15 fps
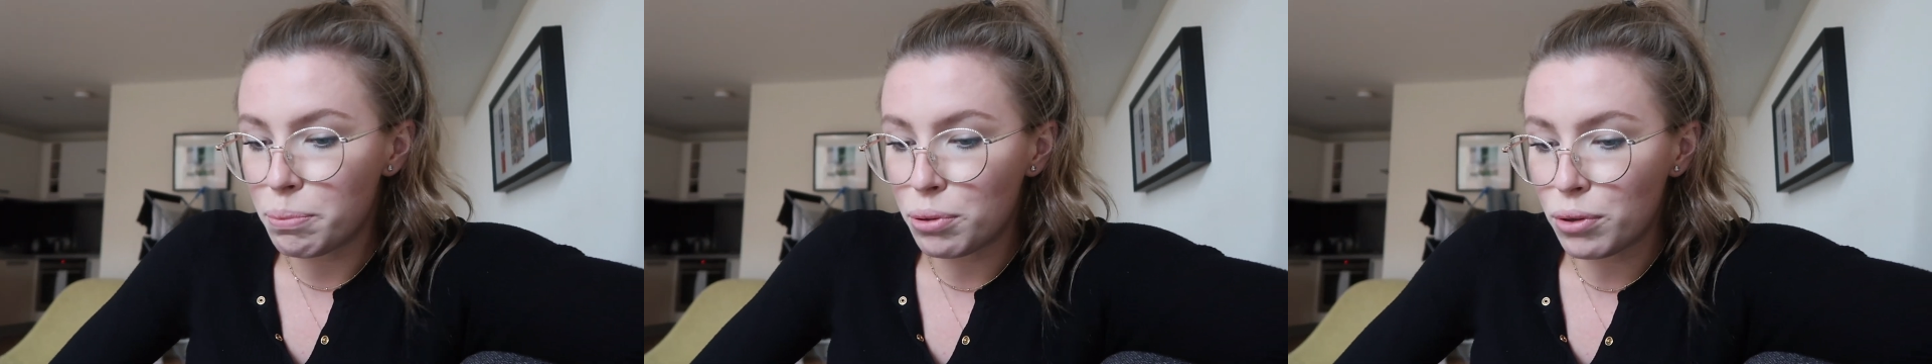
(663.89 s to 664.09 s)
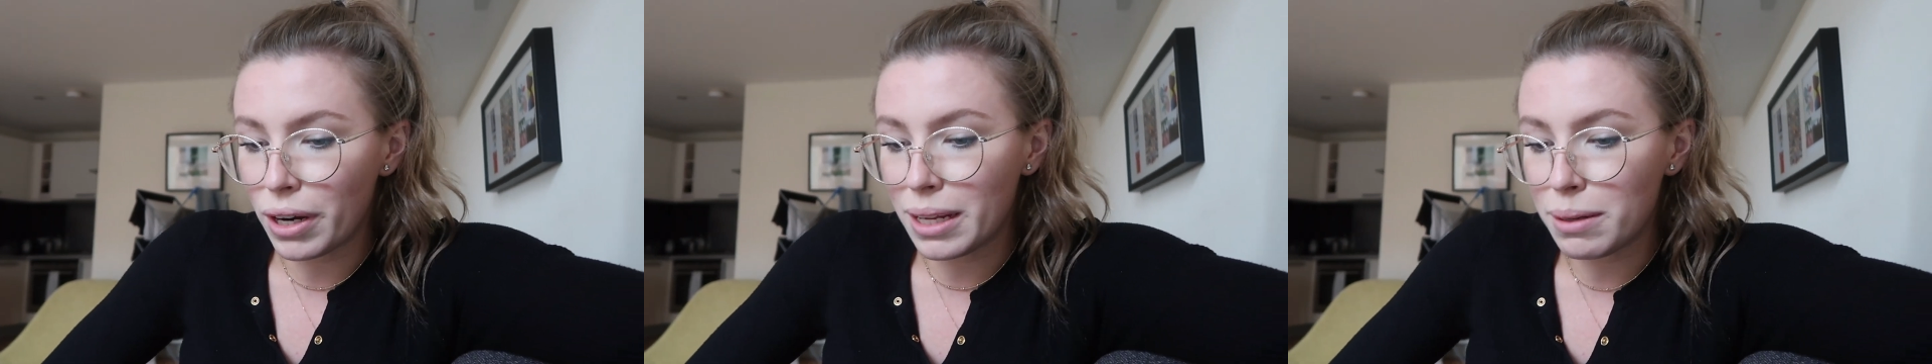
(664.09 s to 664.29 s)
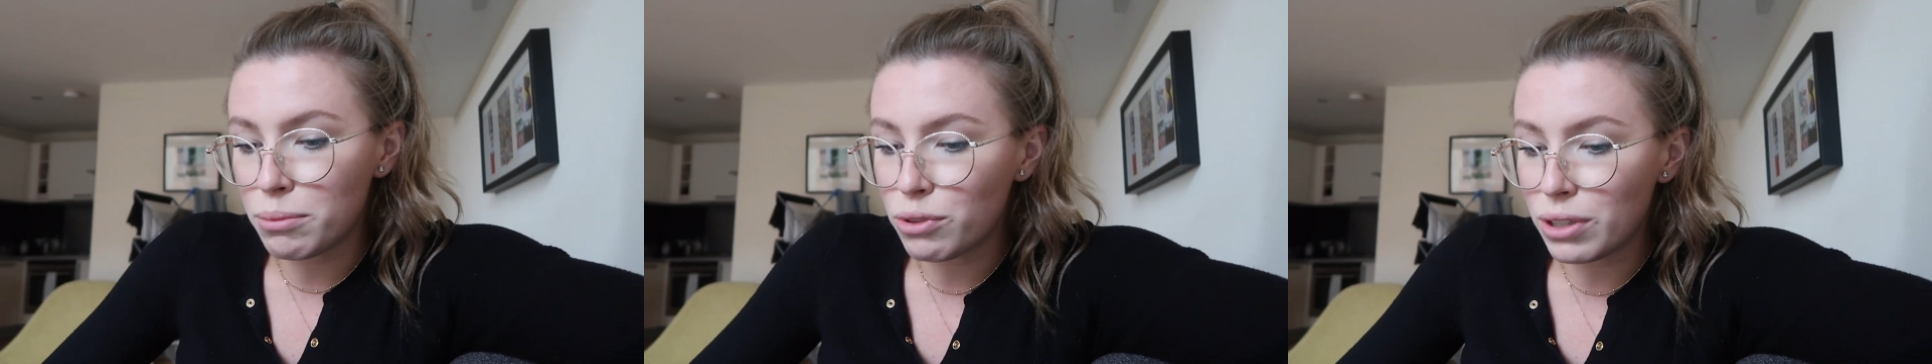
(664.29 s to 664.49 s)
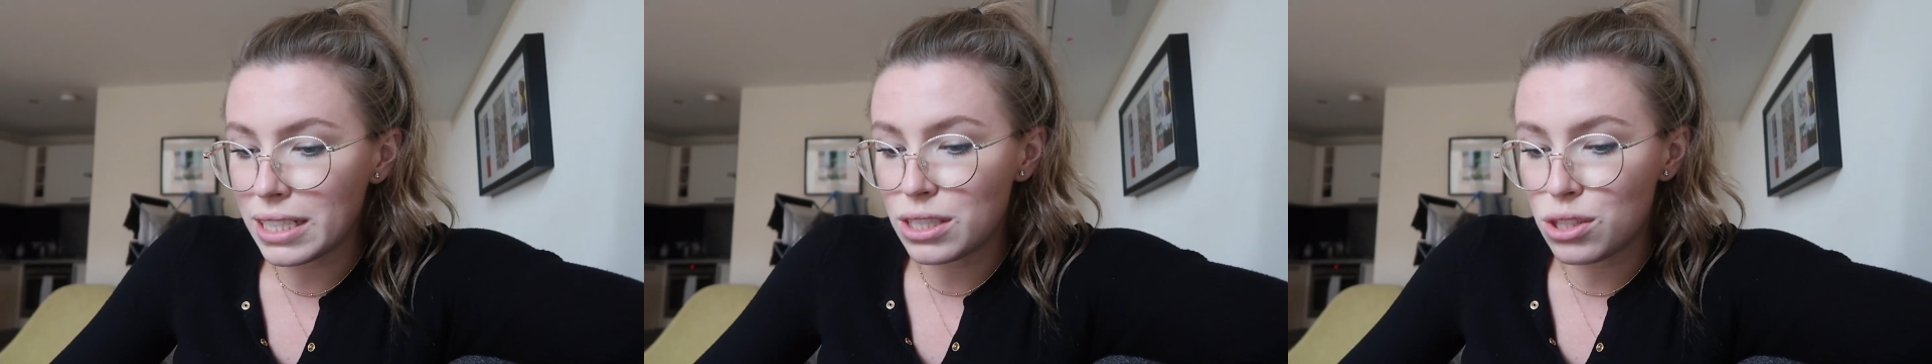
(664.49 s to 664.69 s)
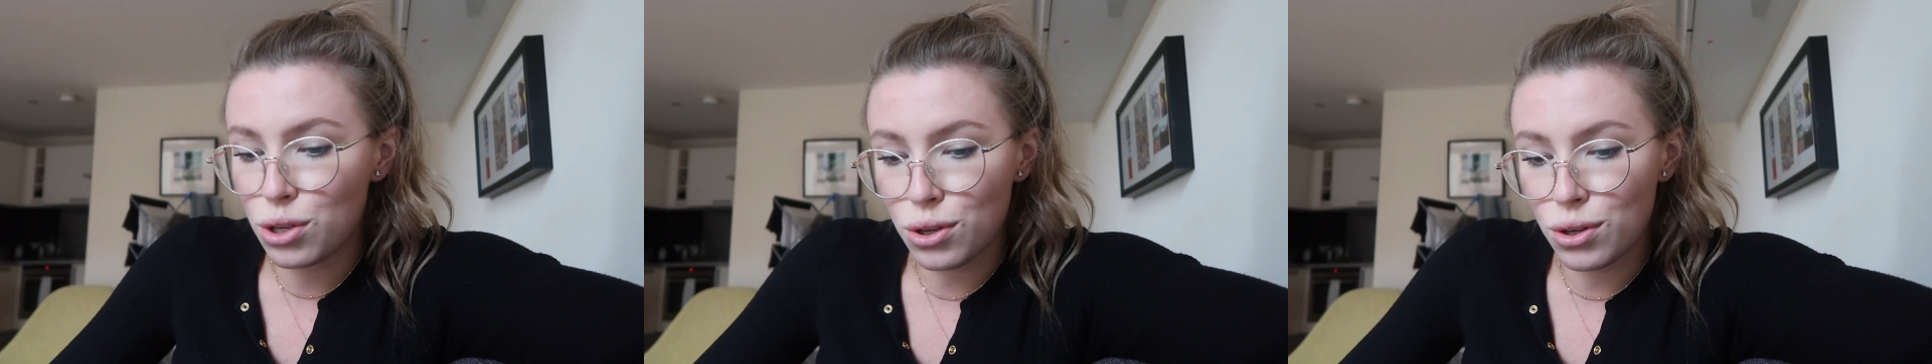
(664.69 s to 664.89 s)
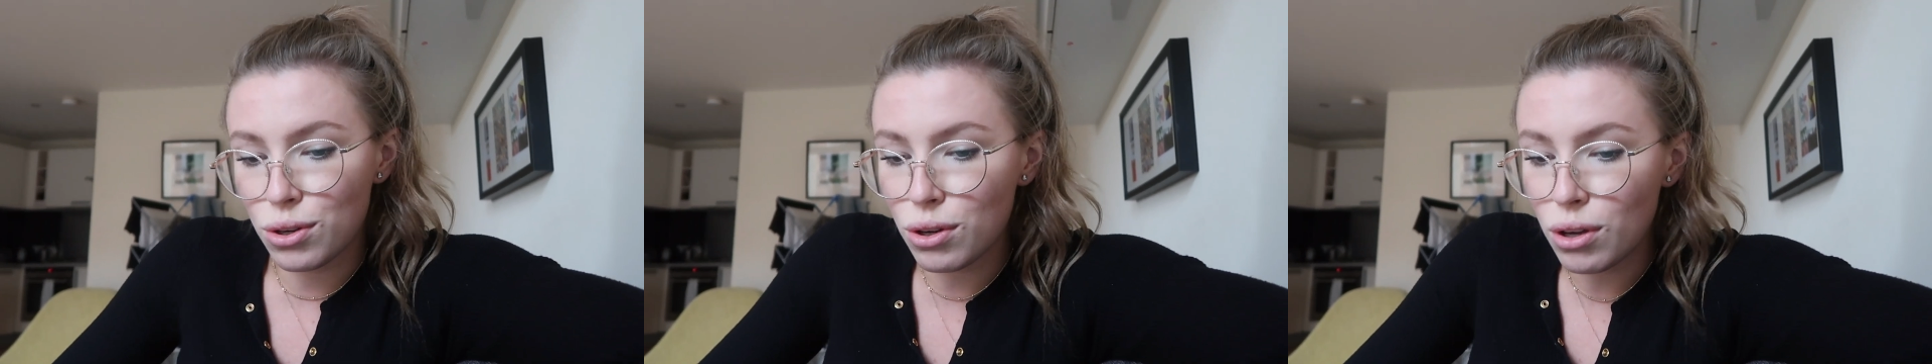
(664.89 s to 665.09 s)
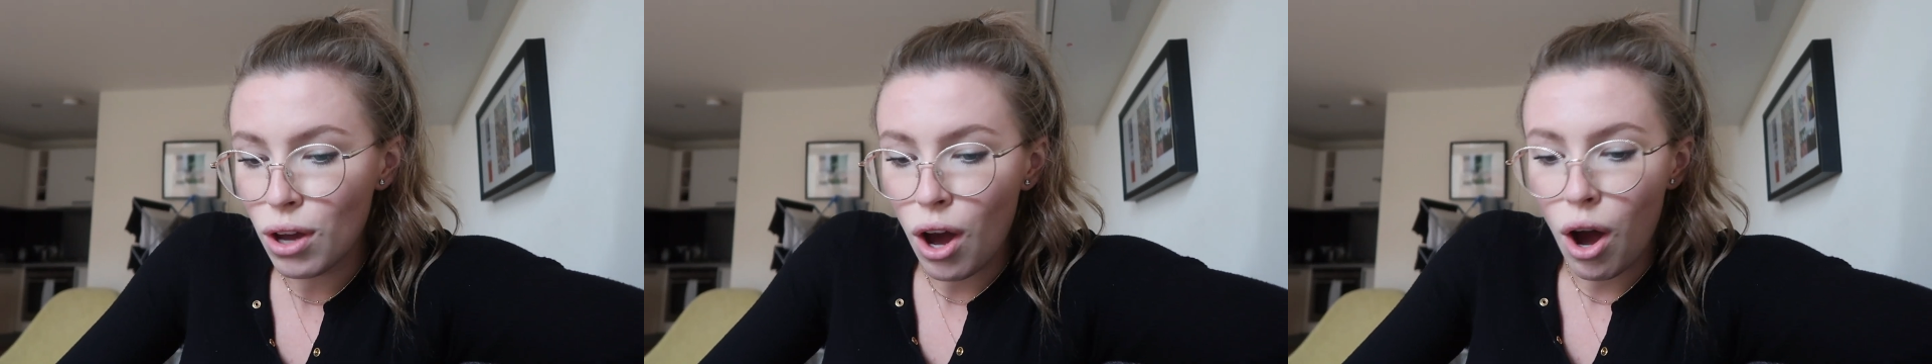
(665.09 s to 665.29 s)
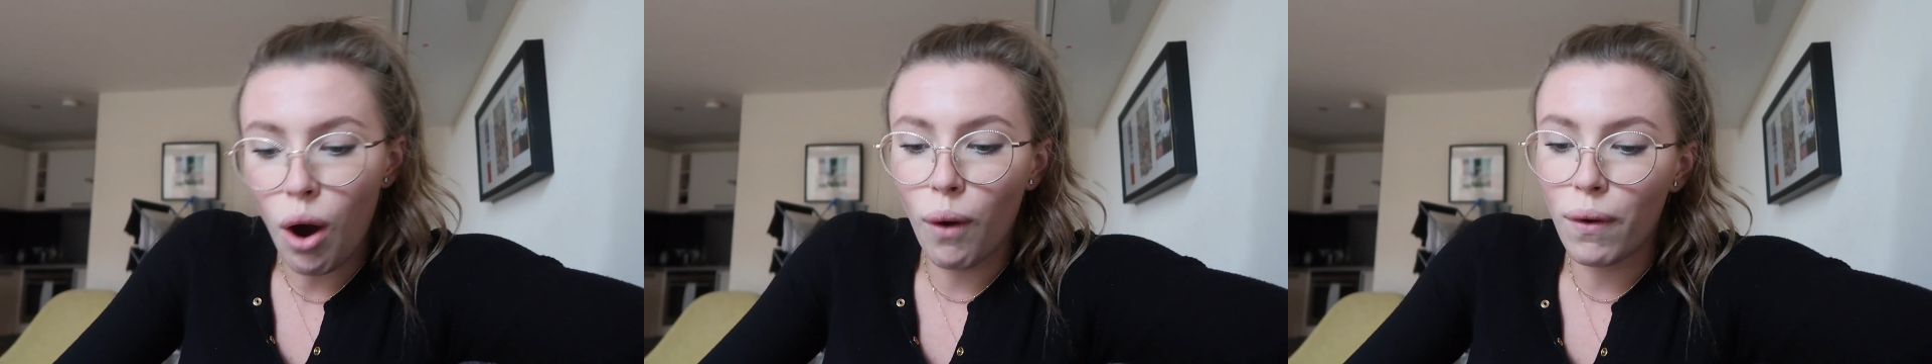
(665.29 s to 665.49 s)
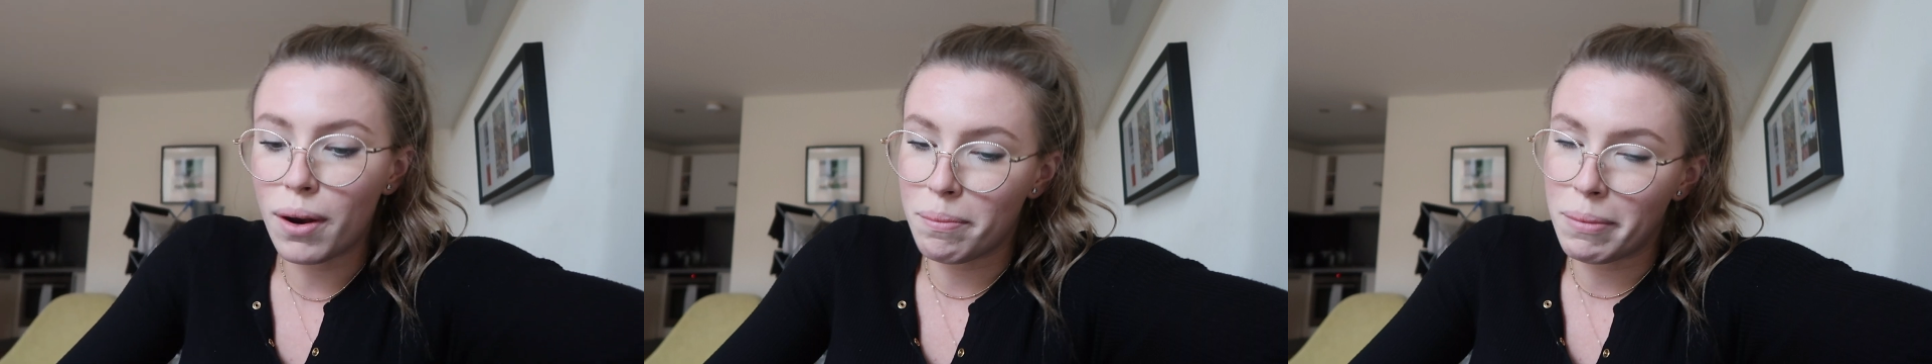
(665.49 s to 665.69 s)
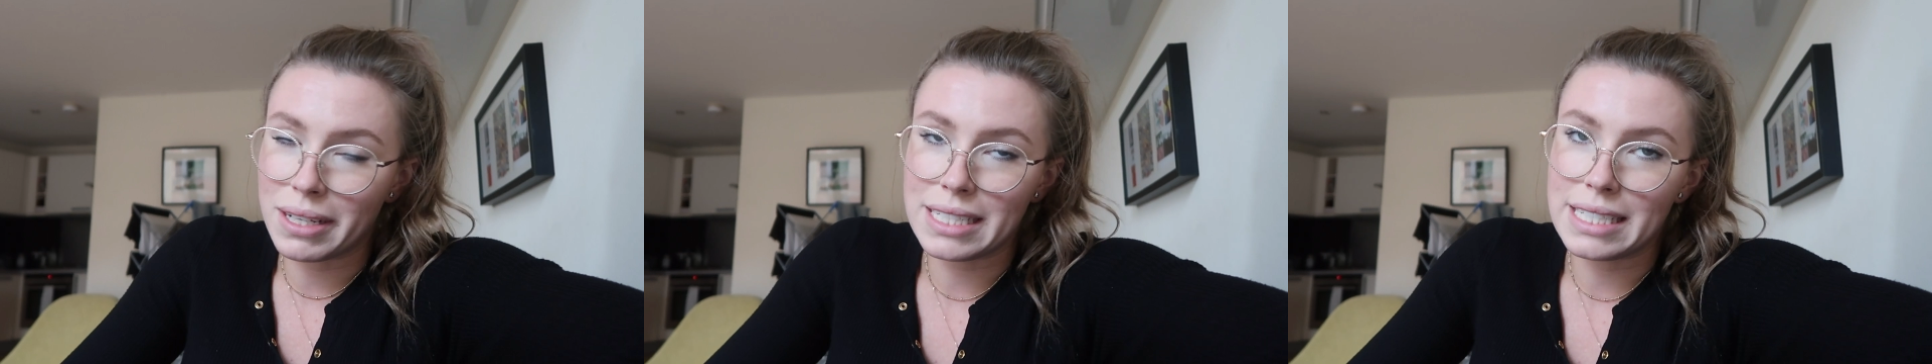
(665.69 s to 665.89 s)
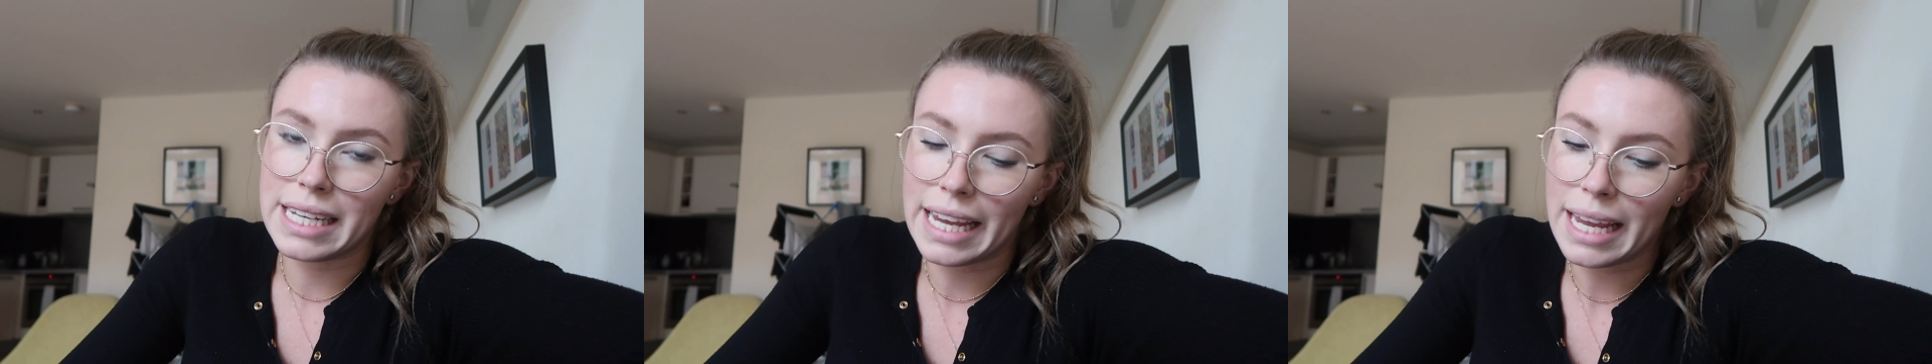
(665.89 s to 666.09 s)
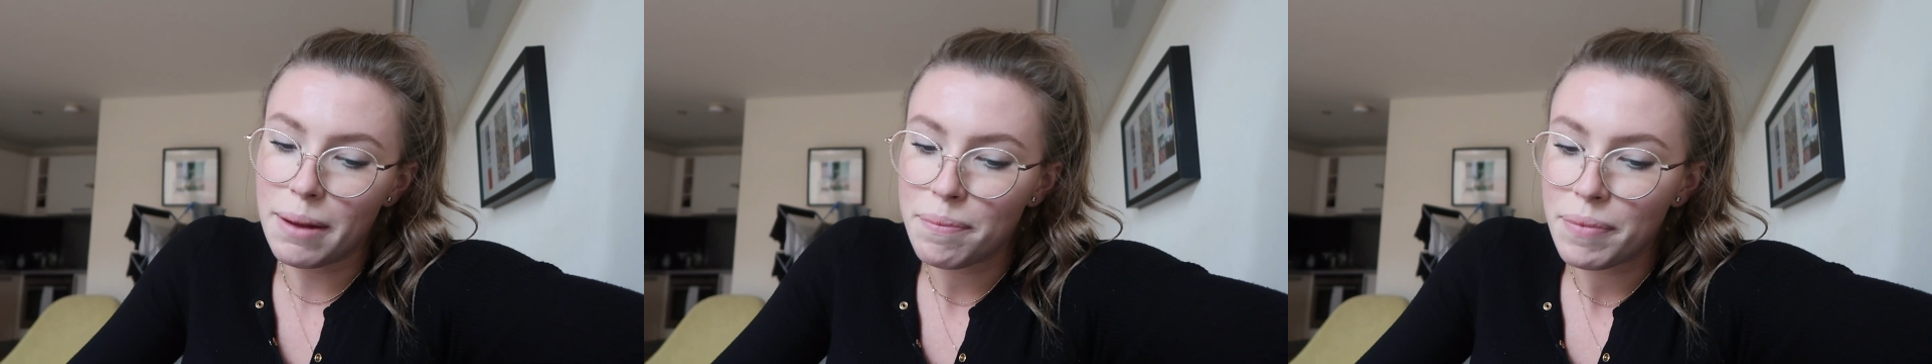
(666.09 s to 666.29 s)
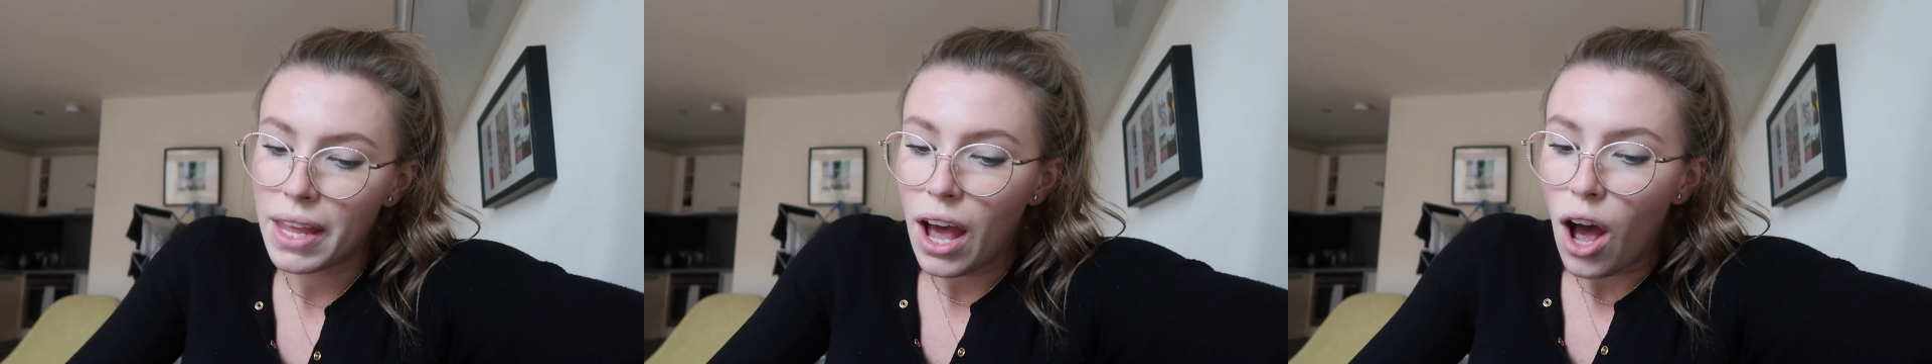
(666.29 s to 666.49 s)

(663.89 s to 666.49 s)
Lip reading: primary 2 on a Monday.